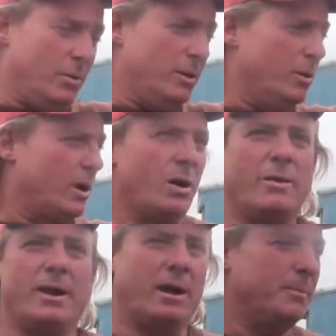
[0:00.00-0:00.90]
We will go
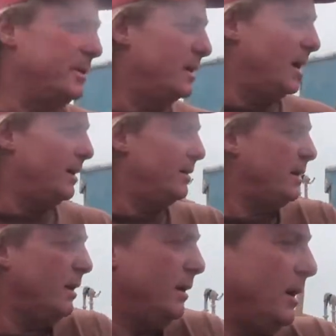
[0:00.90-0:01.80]
there, but I
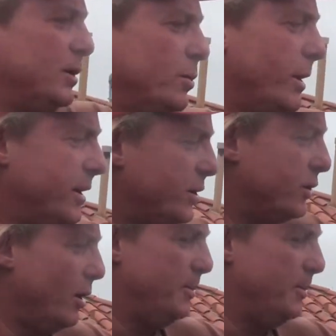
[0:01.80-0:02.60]
just wanted to show